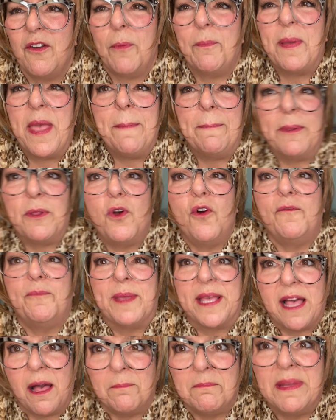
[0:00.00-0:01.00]
there are people
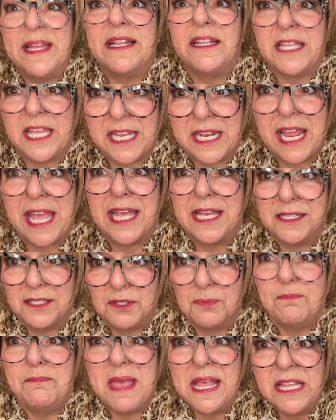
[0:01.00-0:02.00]
who've become
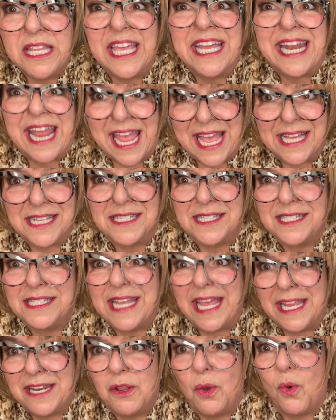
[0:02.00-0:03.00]
millionaires. Millionaires,
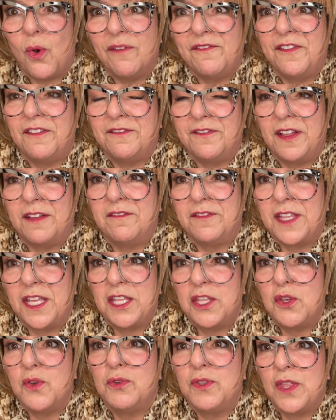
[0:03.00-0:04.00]
Sid, off of the
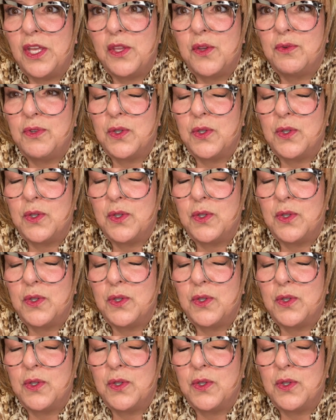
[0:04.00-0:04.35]
YouTube.